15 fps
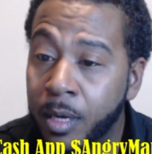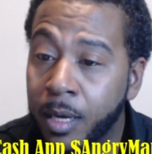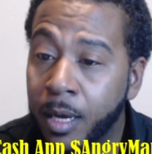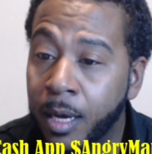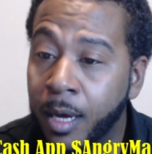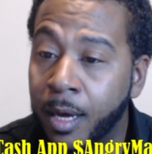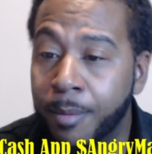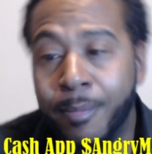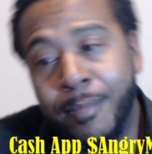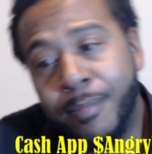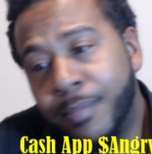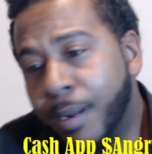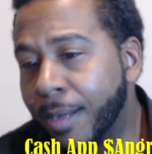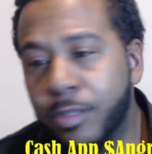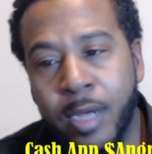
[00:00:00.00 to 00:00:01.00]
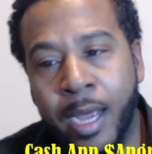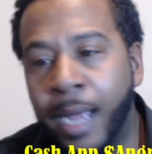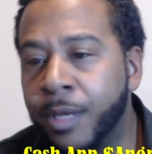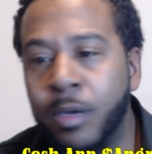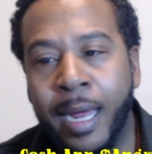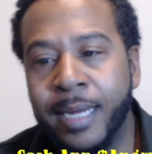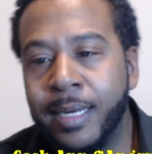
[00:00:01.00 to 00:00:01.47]
I'm not trying
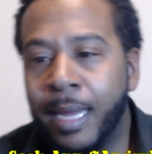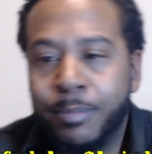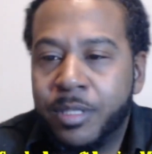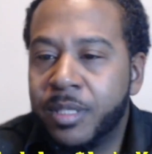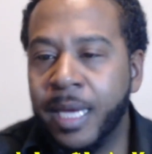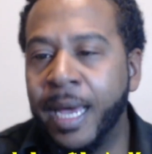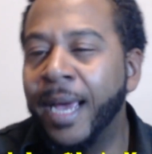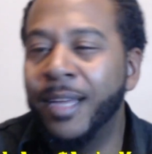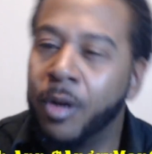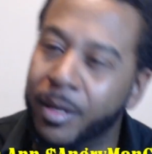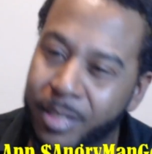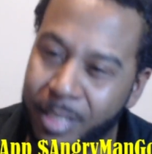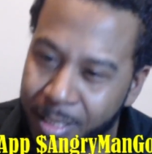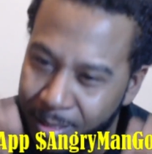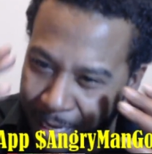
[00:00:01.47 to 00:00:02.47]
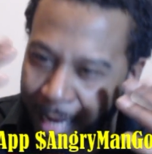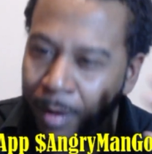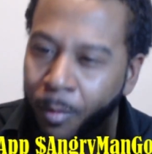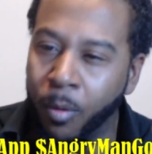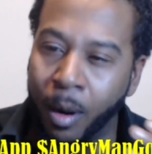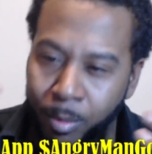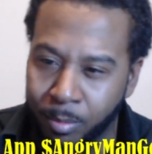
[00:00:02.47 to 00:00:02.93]
you like, I'm just saying, it's just kind
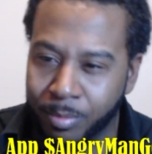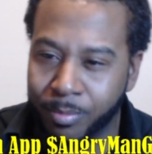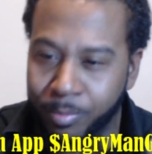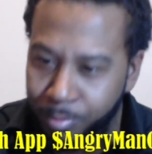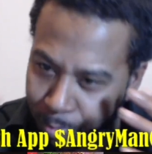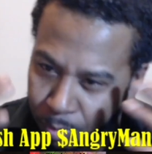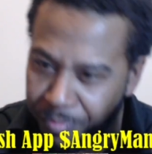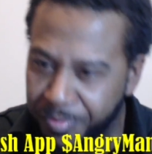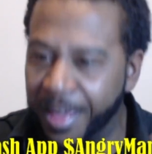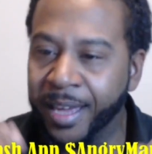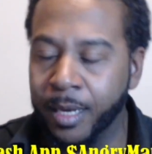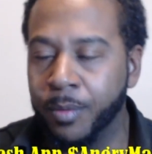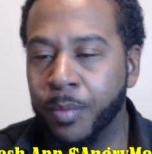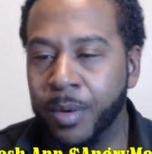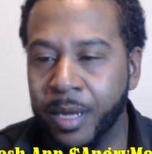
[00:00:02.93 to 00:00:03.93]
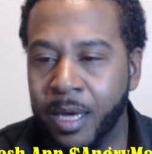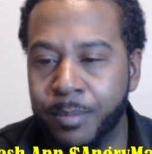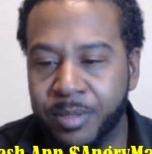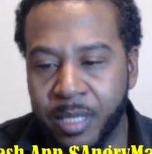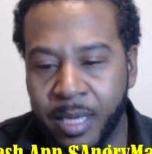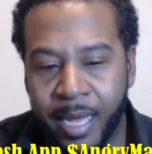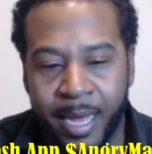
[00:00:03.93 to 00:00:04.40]
of what I'm thinking when it
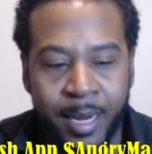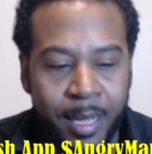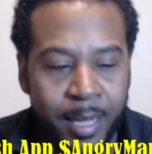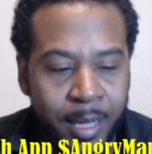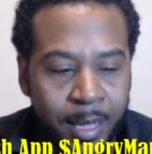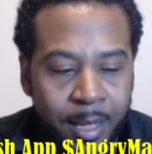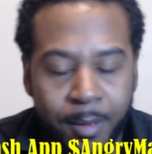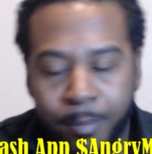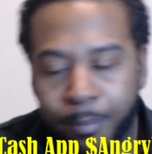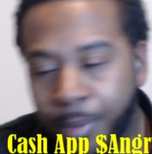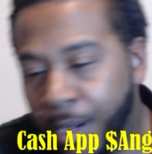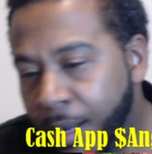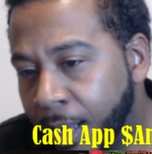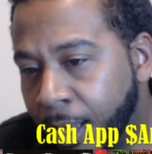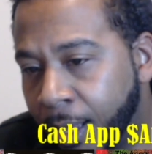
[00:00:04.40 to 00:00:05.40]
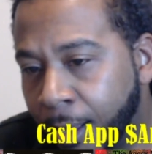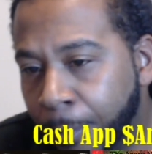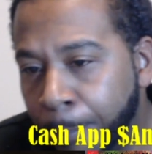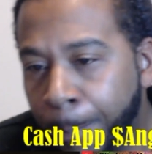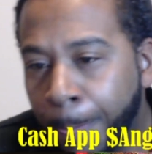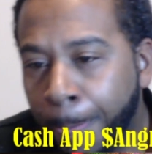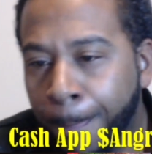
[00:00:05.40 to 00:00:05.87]
comes to that. But,
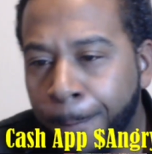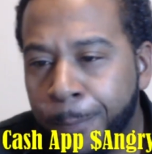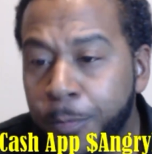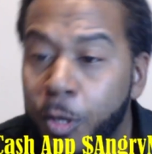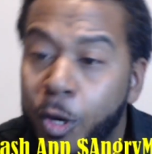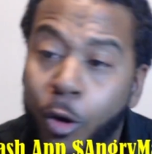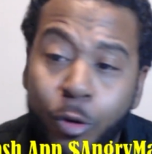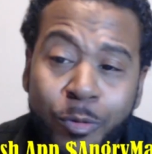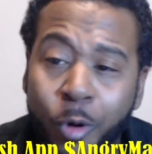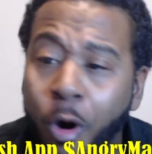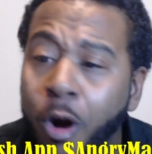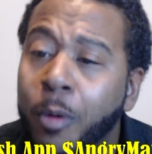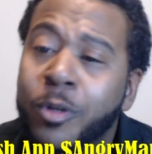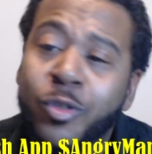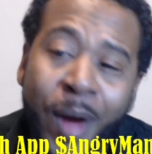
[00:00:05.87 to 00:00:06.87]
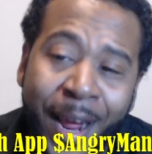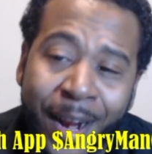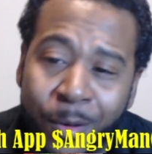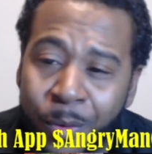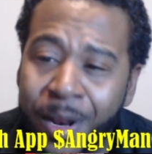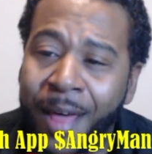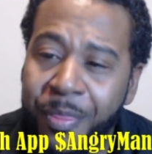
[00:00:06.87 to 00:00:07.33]
Corey was right
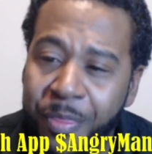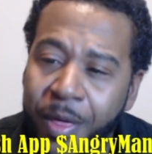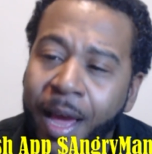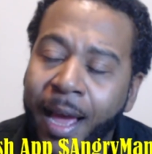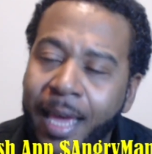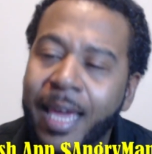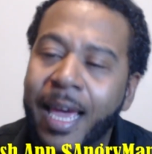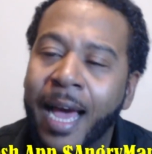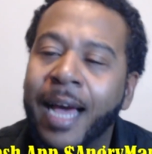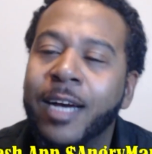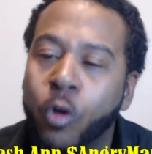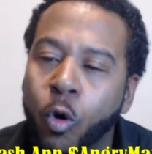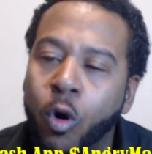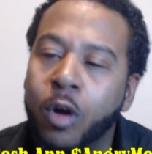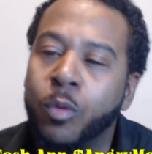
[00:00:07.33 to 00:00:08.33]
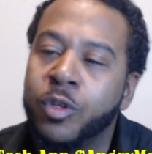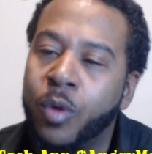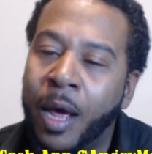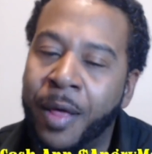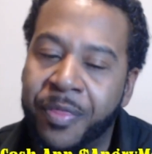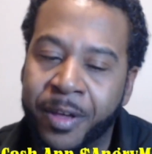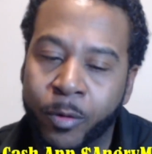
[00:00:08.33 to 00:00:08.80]
when Corey was,
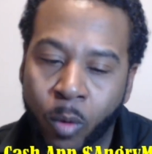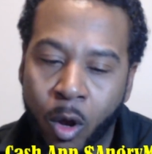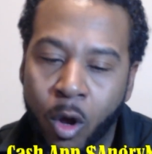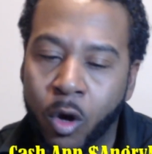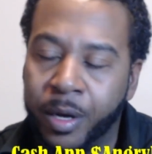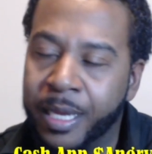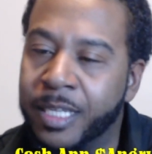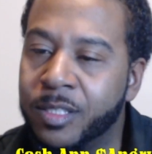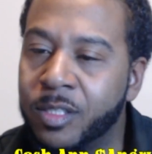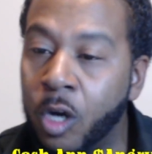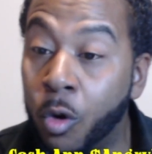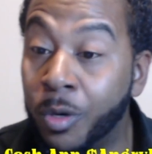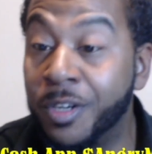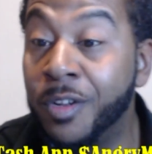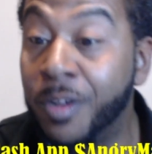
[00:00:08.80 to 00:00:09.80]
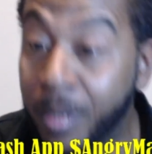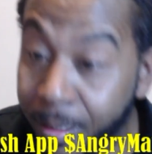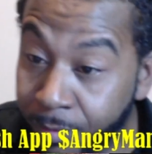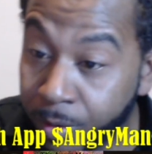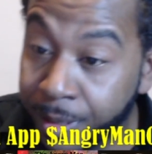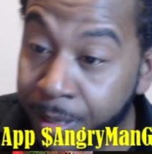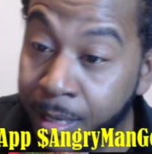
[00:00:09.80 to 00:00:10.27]
I think, wrong in his tone and
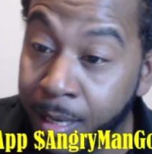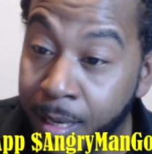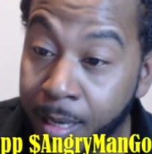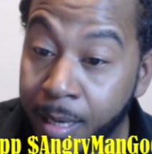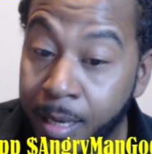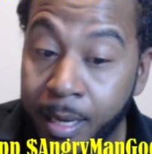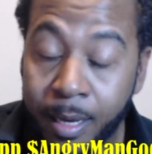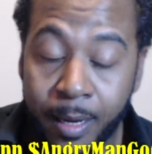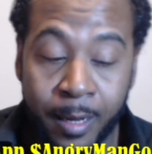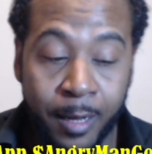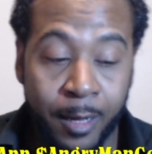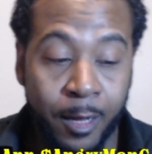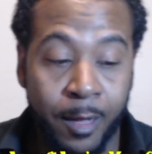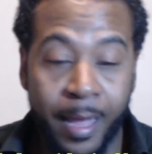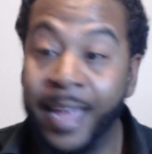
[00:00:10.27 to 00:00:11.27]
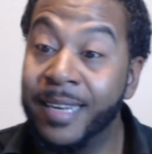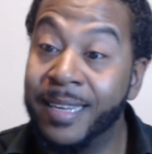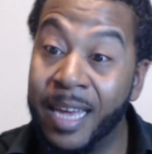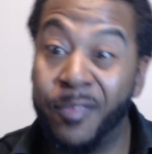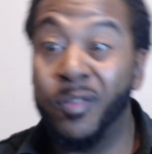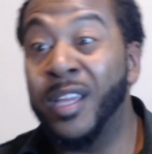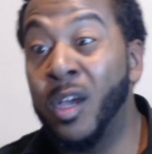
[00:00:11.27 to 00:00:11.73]
delivery, and
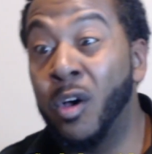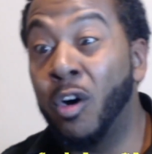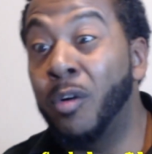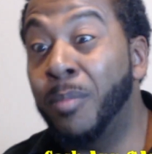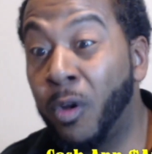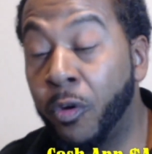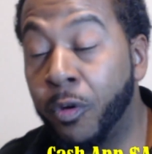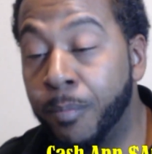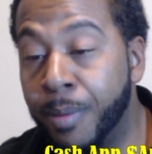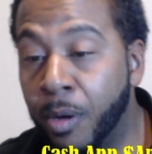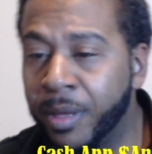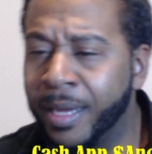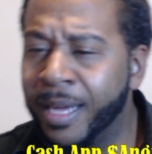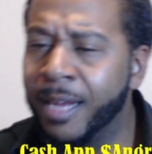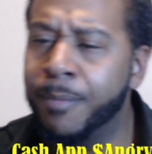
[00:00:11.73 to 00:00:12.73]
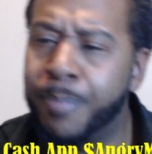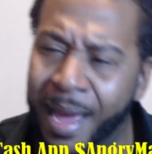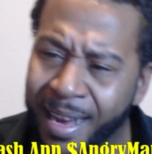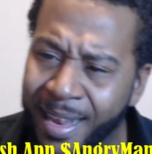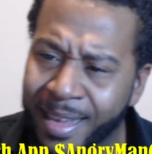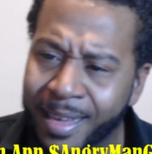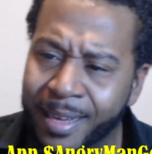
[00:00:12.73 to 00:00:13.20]
definitely going below the belt and getting
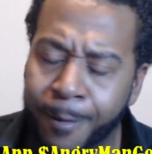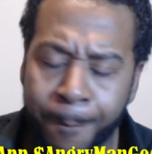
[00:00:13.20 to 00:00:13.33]
petty